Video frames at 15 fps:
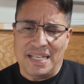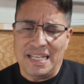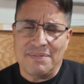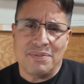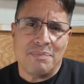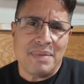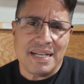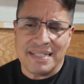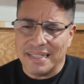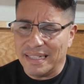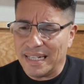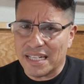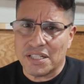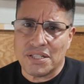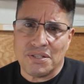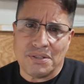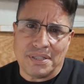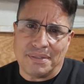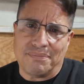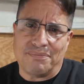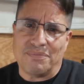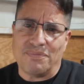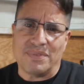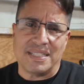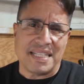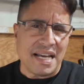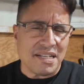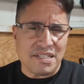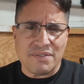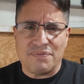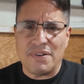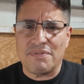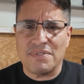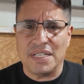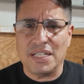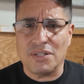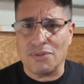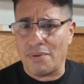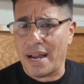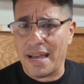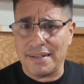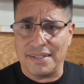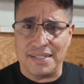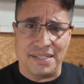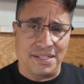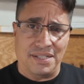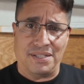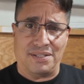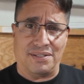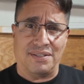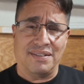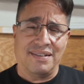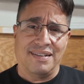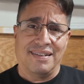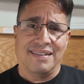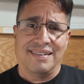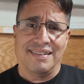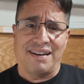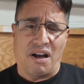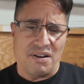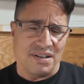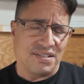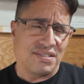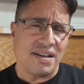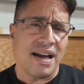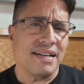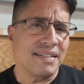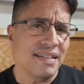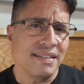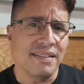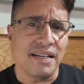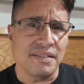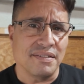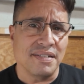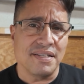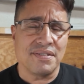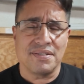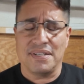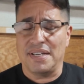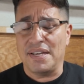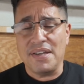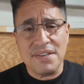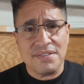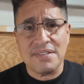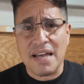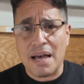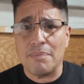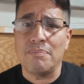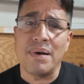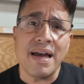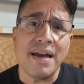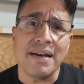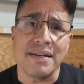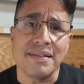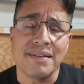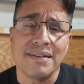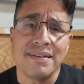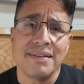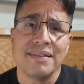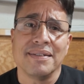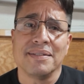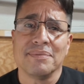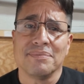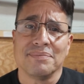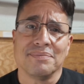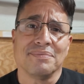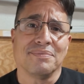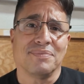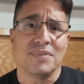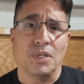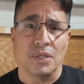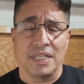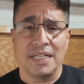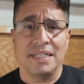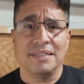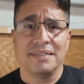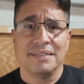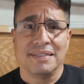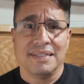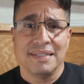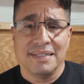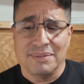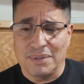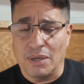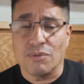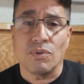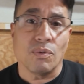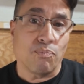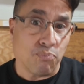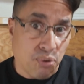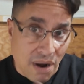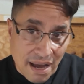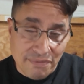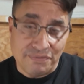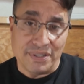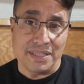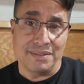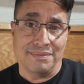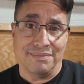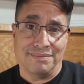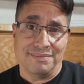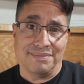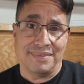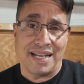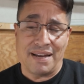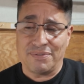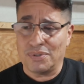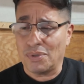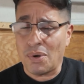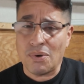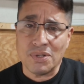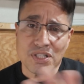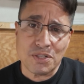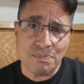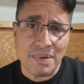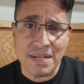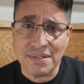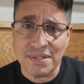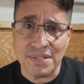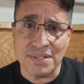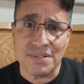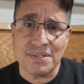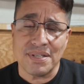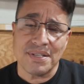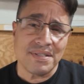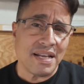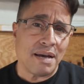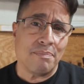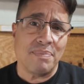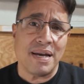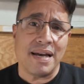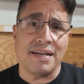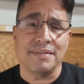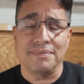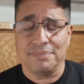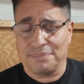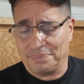even making an extra 10 to 15 grand a year on a side gig like this is not bad, okay? Profit after all expenses is not bad.